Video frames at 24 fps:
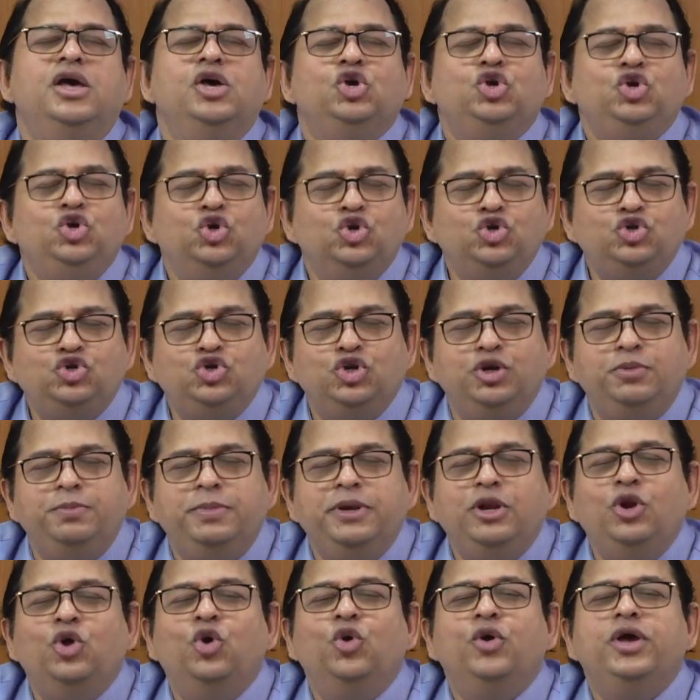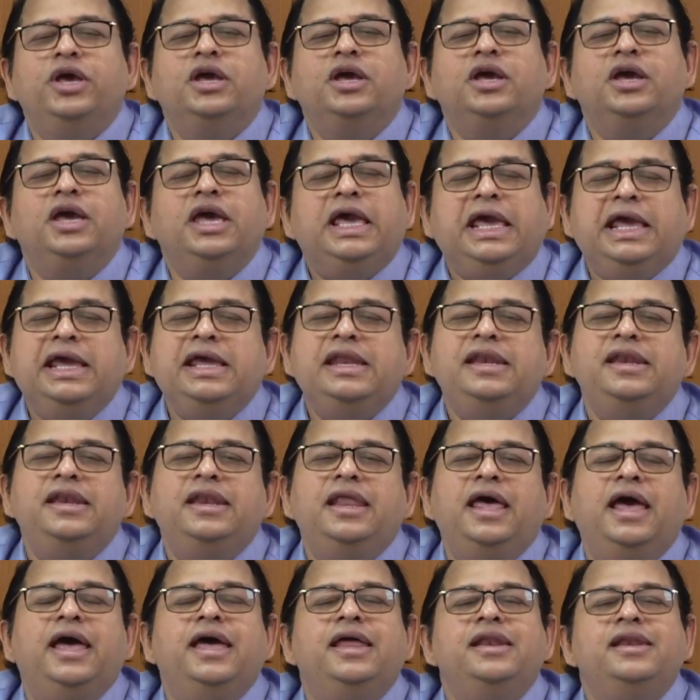You should be knowing in
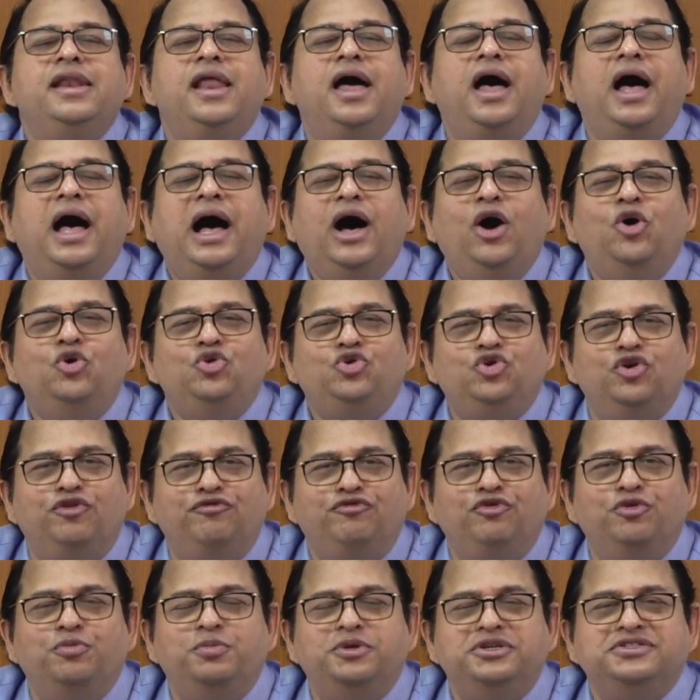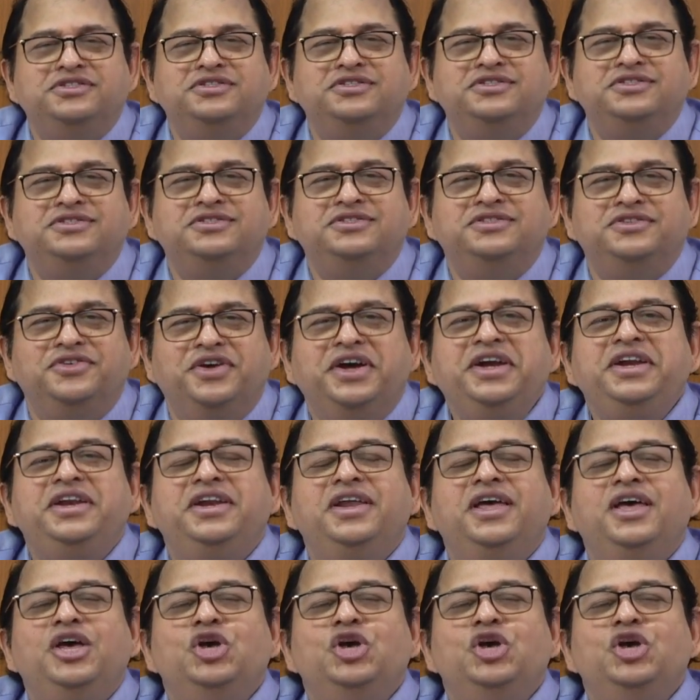and out of your business, right?